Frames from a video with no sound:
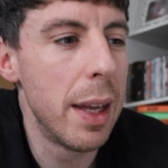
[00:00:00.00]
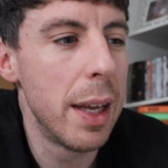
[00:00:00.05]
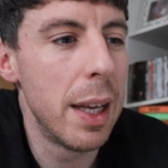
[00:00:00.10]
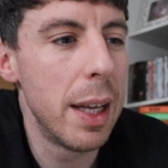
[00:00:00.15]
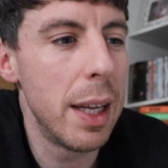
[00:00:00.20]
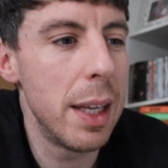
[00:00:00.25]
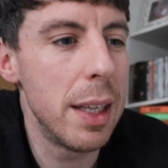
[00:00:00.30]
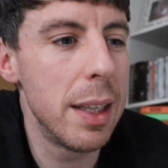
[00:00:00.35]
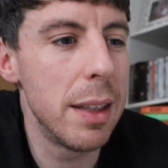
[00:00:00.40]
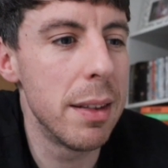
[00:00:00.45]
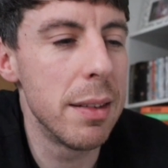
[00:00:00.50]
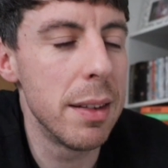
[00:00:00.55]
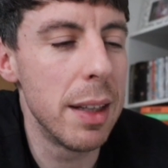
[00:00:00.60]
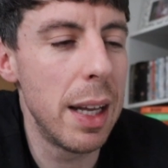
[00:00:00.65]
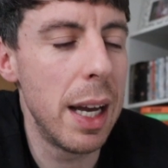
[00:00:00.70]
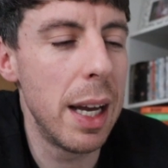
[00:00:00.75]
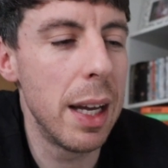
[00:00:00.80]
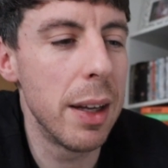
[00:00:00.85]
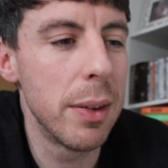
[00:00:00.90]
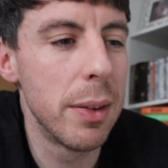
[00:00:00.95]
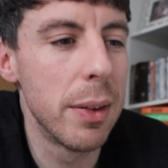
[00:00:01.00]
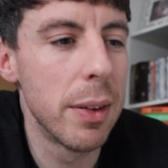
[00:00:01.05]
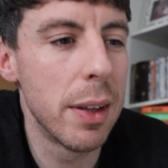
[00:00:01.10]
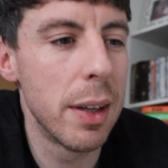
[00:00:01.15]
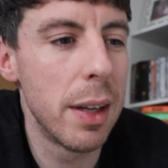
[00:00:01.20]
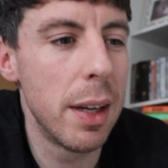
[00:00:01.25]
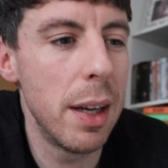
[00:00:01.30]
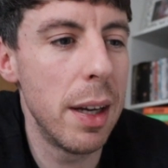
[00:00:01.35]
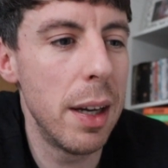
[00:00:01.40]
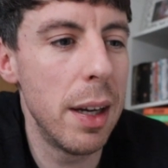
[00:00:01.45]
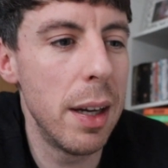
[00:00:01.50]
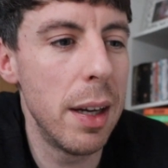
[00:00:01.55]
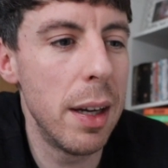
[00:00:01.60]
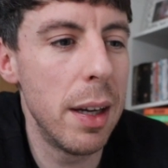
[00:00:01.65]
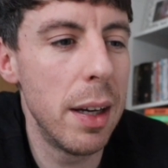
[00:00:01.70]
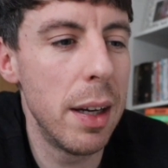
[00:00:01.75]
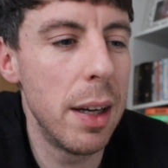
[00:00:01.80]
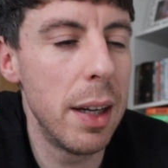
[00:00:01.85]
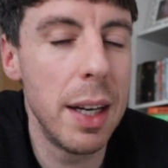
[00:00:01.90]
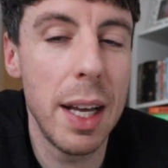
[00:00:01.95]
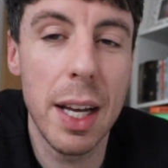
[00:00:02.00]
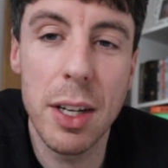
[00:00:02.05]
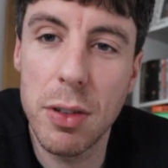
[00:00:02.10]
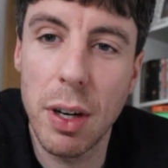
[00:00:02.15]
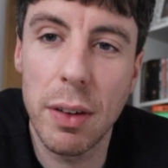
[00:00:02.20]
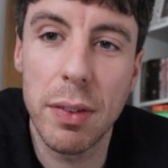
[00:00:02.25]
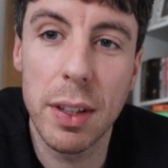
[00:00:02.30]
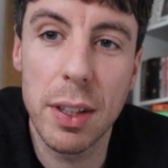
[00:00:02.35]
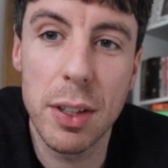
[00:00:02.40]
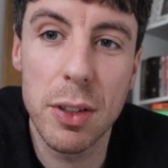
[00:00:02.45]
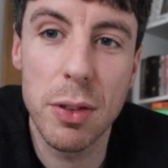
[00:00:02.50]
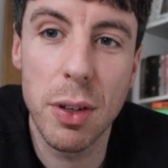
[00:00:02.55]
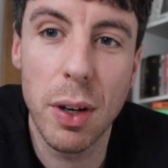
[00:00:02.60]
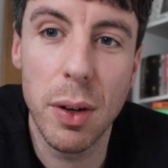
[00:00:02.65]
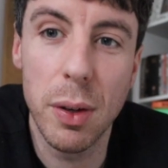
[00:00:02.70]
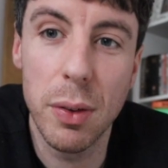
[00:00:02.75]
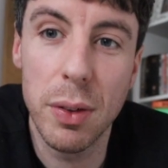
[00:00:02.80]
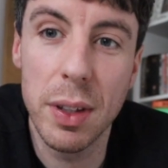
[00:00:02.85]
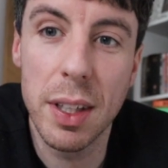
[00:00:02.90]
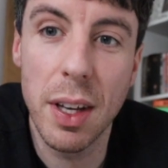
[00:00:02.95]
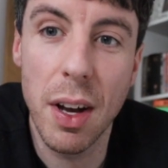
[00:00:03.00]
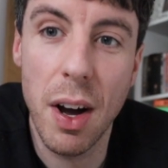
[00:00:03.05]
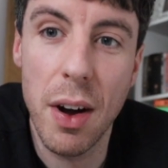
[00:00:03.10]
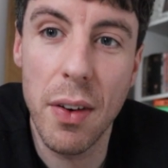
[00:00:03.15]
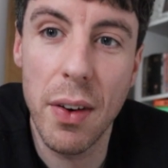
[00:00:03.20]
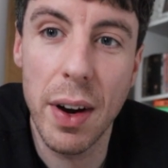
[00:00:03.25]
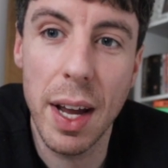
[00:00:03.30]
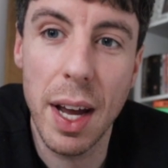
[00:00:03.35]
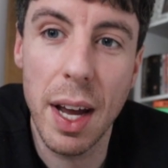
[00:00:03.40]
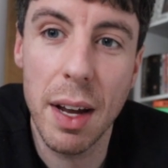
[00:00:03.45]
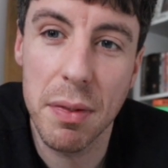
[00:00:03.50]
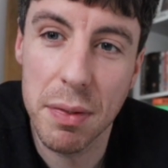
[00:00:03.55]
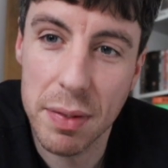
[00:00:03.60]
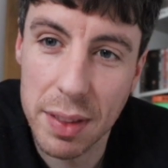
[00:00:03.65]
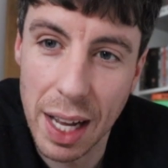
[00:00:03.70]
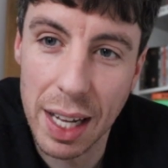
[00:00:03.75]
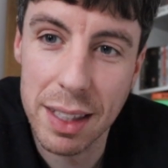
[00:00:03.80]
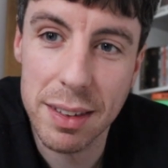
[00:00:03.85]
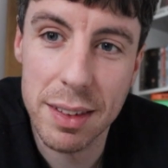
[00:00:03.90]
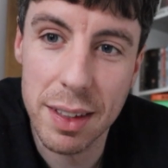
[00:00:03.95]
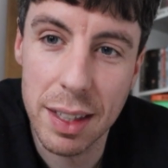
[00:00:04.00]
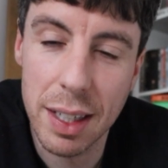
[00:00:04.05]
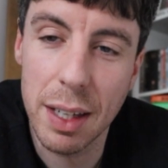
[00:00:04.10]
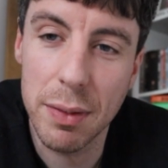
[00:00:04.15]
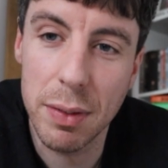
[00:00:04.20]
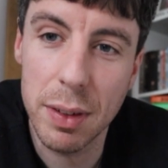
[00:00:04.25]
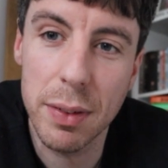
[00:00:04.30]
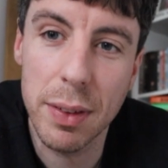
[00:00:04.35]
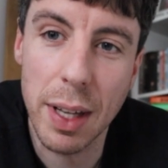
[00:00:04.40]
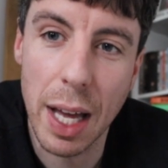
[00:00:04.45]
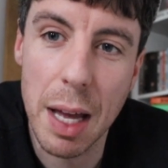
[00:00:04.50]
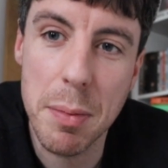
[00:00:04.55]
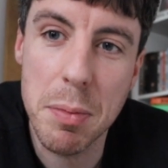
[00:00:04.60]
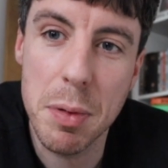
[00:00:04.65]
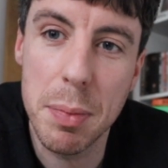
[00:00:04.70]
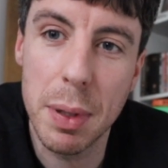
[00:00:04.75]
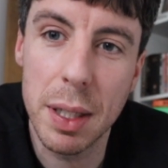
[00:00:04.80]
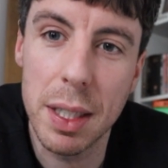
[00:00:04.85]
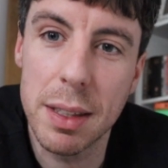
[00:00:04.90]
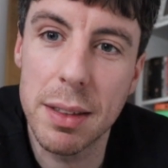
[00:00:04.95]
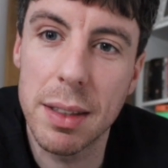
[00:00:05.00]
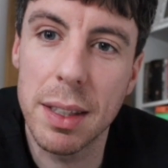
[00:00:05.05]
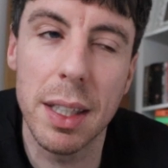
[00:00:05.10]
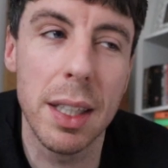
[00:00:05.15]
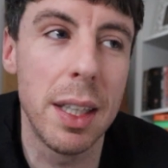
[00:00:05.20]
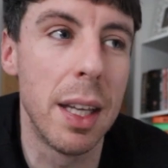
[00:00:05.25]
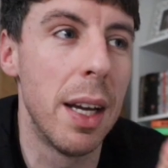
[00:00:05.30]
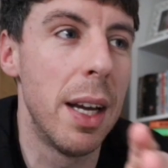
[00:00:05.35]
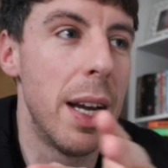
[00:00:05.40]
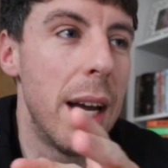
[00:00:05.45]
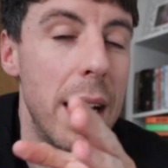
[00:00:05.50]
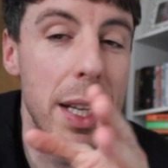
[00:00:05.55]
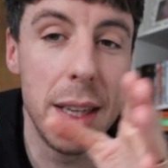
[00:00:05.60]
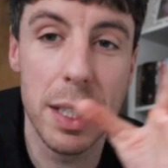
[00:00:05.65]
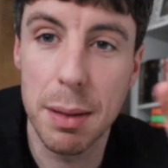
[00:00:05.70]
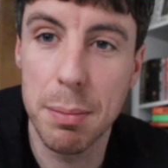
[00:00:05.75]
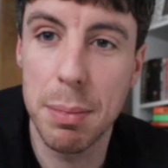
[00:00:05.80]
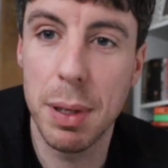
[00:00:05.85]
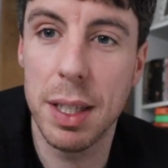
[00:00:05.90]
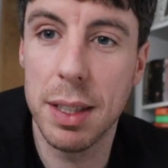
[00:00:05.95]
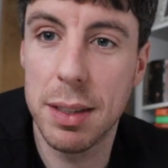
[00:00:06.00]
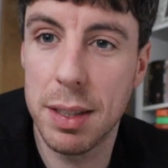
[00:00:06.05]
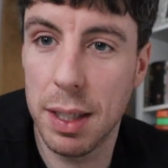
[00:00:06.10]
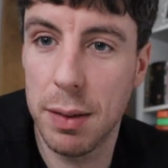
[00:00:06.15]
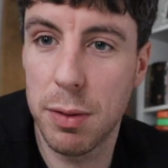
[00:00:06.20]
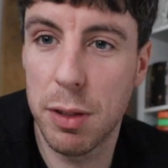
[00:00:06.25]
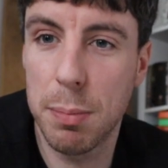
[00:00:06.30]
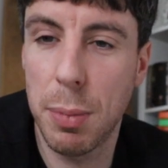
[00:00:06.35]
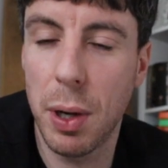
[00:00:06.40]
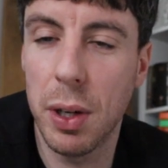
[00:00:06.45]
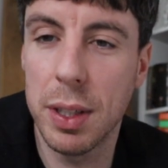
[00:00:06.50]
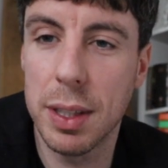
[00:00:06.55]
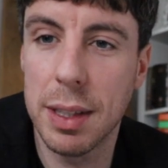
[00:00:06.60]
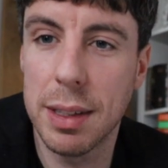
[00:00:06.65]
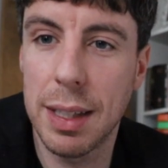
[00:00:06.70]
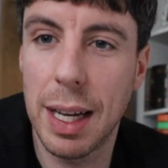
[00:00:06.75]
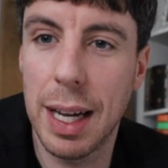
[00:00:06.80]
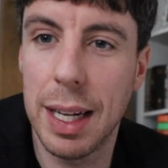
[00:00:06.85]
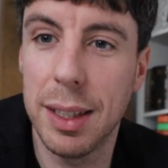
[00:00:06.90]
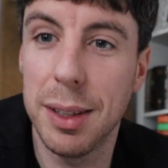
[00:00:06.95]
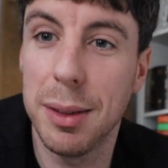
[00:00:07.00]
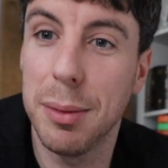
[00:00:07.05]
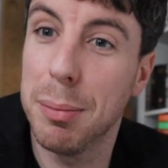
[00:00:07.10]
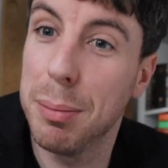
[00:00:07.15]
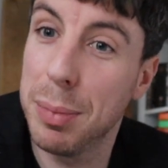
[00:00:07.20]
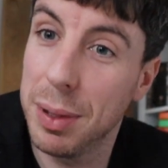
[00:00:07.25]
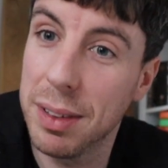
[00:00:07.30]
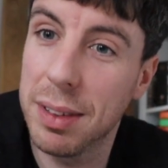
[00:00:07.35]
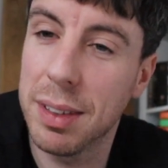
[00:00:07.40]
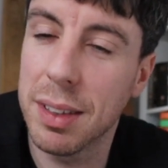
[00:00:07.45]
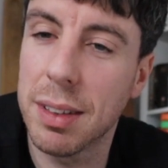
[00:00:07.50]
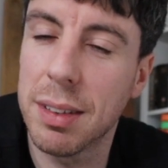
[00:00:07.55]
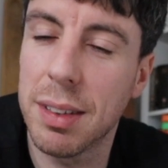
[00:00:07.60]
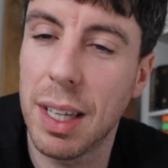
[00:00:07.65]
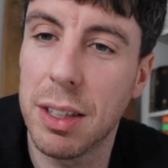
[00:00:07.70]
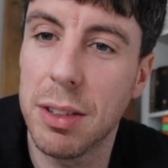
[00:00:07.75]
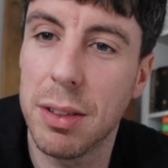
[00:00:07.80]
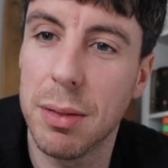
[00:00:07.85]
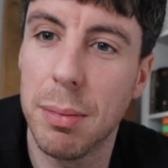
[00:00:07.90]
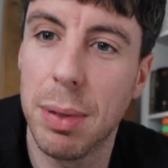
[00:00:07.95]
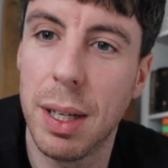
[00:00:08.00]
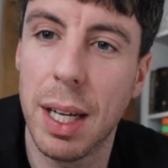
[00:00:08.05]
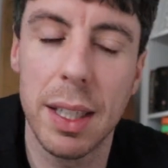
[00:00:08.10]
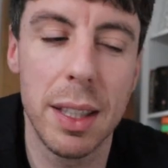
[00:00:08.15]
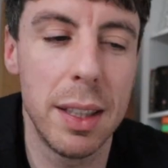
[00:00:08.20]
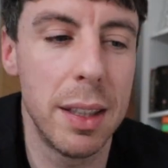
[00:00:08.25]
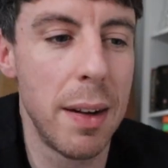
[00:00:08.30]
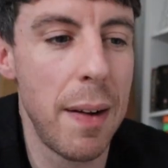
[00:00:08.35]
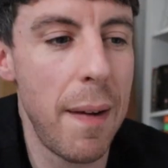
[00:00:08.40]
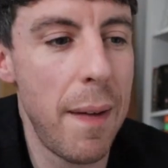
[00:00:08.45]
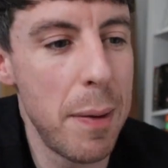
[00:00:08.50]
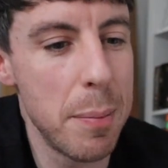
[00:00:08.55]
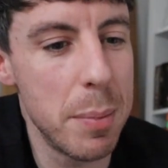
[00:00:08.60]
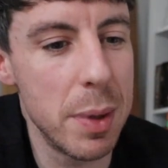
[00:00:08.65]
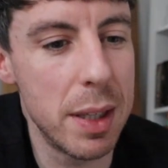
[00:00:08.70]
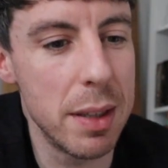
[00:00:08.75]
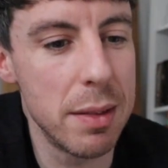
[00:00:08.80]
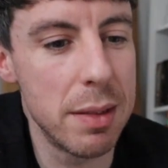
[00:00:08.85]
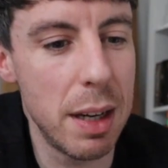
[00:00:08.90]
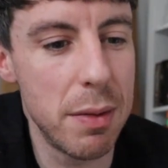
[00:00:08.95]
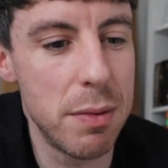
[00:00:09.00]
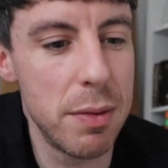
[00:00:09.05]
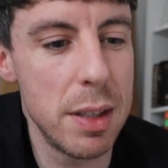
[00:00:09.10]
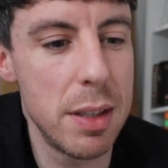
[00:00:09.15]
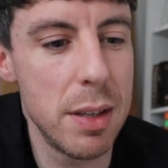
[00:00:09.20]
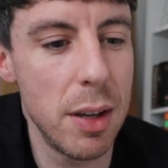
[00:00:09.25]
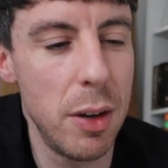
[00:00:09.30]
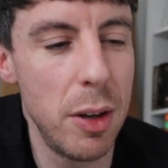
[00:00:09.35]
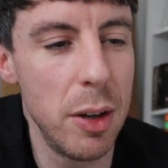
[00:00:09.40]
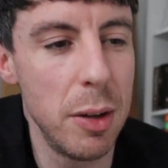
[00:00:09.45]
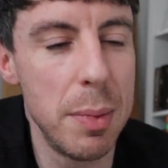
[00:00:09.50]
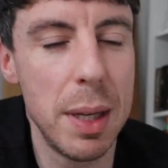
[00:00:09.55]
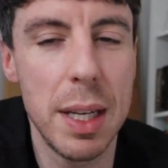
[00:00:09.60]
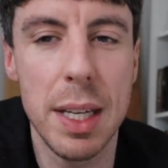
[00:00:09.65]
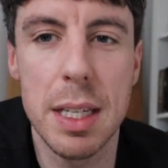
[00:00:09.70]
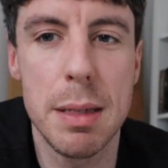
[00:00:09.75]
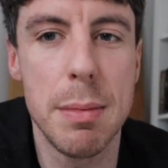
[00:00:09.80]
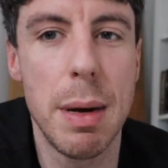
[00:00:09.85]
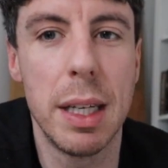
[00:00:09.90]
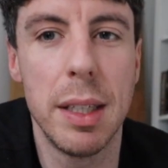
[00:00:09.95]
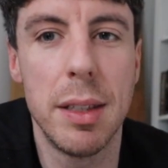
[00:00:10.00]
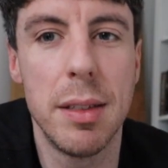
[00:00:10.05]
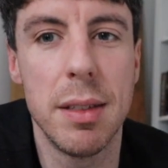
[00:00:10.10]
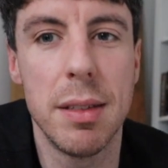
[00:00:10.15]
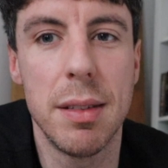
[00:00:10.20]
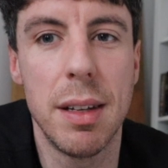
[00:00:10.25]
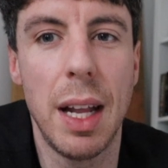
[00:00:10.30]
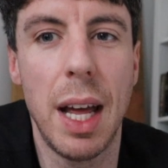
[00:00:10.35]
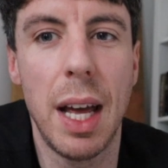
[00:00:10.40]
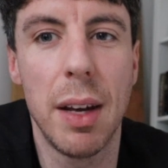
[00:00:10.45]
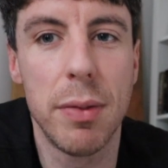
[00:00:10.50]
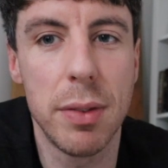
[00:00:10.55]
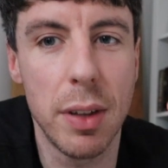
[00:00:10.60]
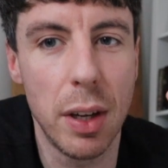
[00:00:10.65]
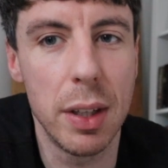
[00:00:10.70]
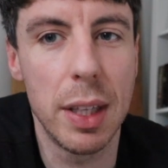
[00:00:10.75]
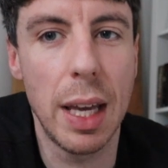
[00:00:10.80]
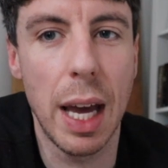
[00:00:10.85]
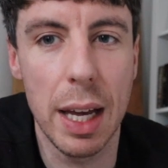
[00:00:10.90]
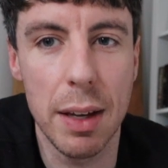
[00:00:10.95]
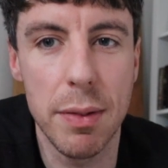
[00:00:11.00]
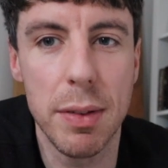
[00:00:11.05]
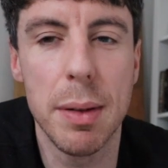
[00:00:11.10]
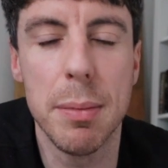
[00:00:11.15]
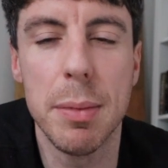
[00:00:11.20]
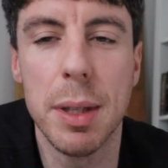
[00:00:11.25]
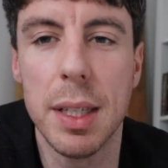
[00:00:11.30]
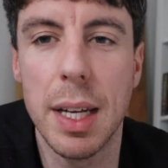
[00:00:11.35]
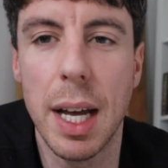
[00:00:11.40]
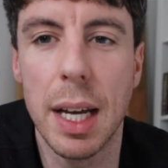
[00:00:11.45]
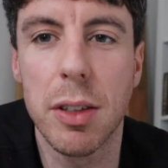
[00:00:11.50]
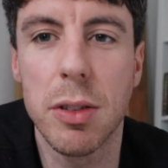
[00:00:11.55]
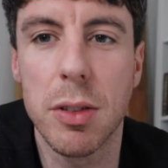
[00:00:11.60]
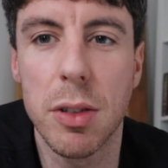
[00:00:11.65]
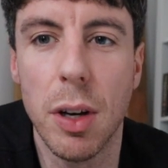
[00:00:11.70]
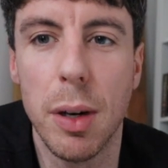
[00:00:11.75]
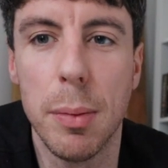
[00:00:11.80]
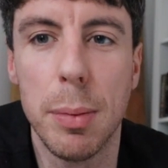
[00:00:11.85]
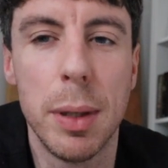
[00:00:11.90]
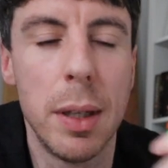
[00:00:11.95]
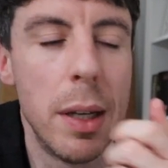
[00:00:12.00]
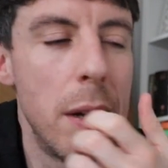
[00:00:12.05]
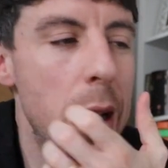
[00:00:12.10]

He is now an air traffic controller in the RAF. That's the level of capability and the ability of spotting talent, but succession planning, because every time his managers left, I gave him the next job.